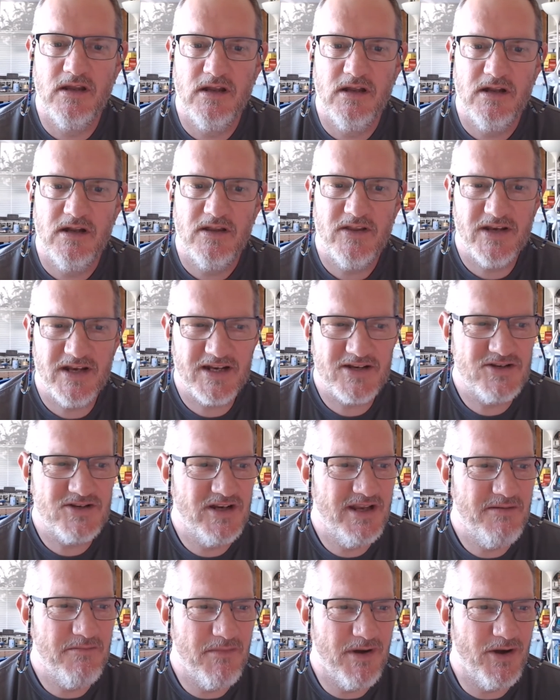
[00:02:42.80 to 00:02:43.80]
That
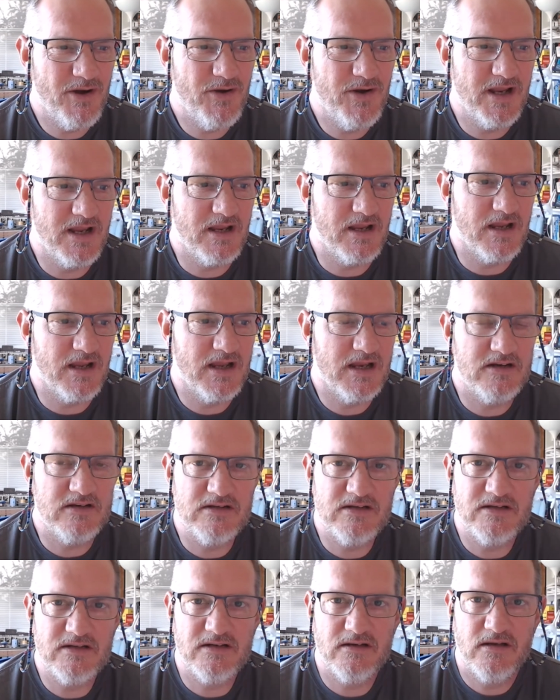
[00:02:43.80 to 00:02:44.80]
actually moaning
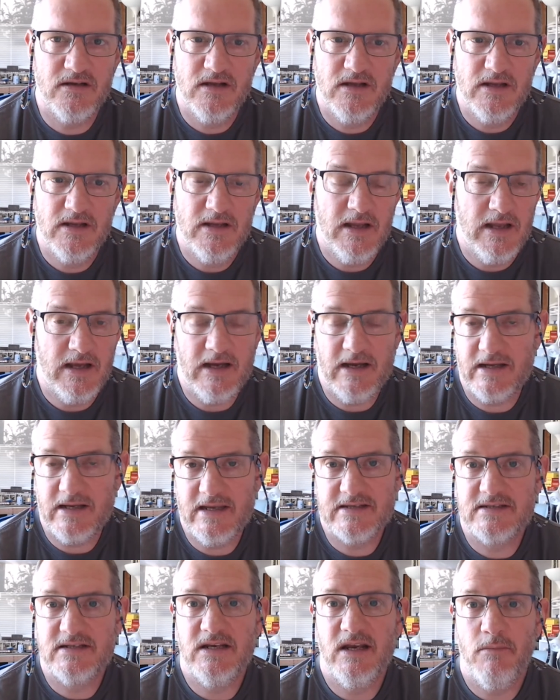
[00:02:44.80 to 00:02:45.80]
and, I
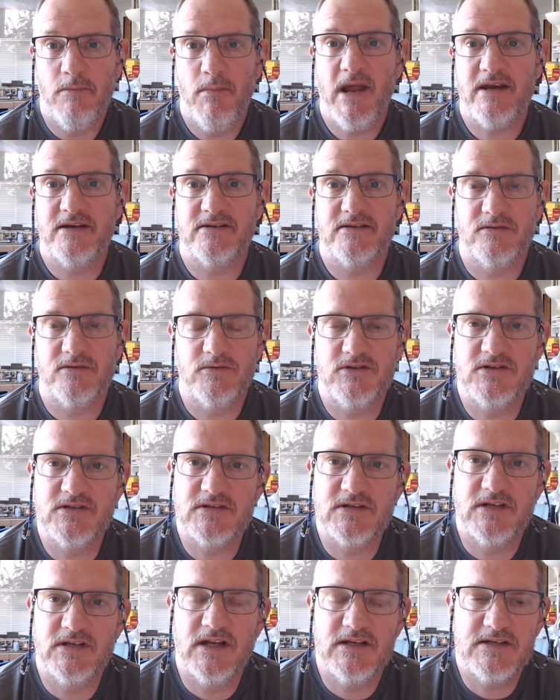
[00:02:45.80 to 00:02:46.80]
guess, lament, which is
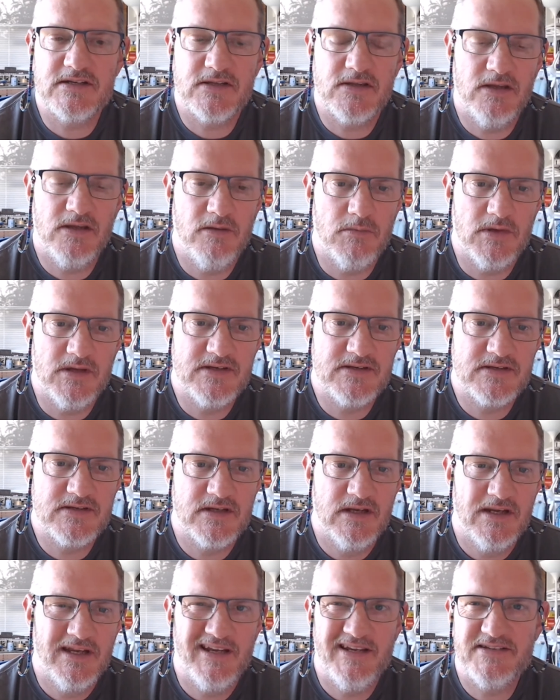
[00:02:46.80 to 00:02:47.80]
today's theme, is
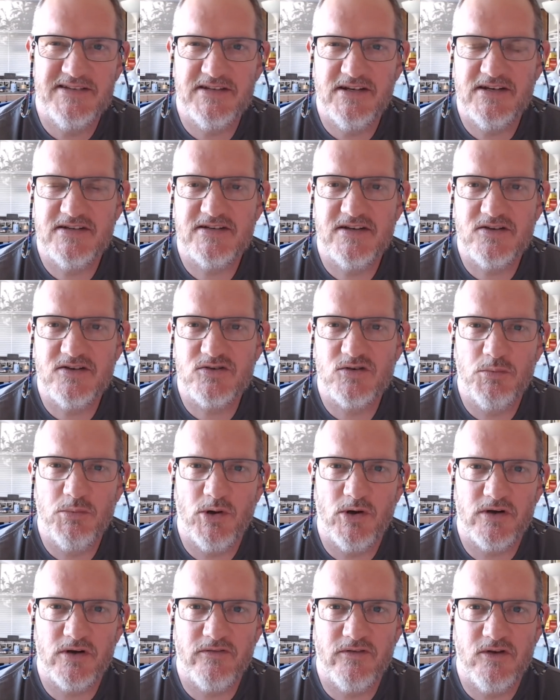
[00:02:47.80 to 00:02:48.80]
an essential
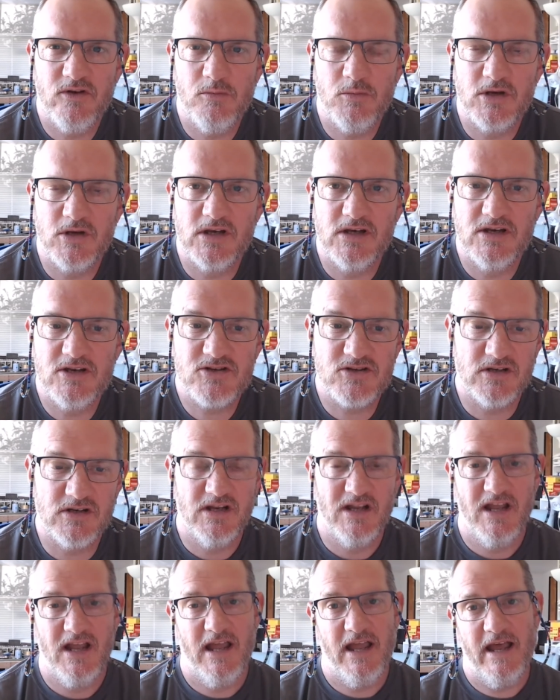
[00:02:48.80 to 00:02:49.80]
part of the human condition,
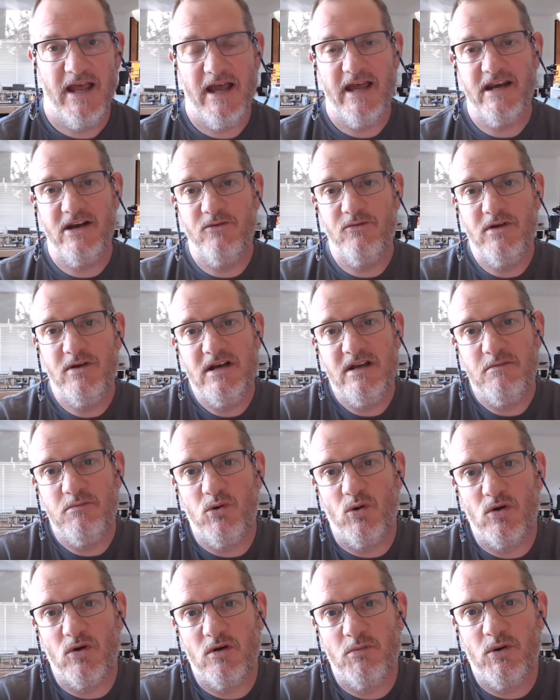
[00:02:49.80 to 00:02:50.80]
and a really
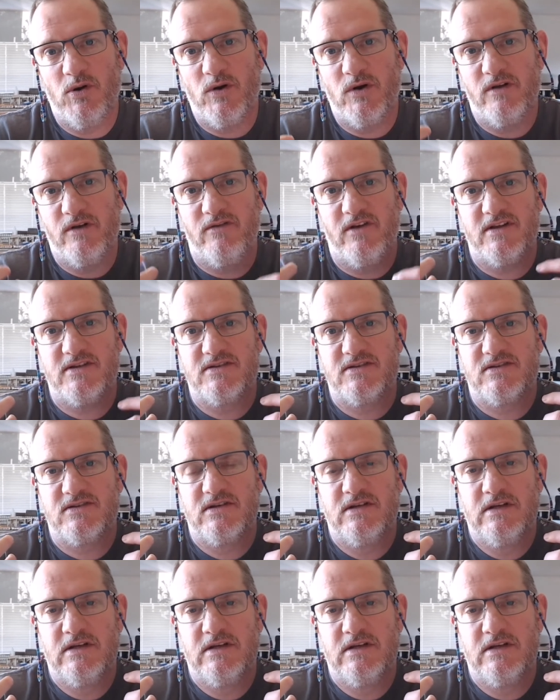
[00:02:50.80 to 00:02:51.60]
important part of us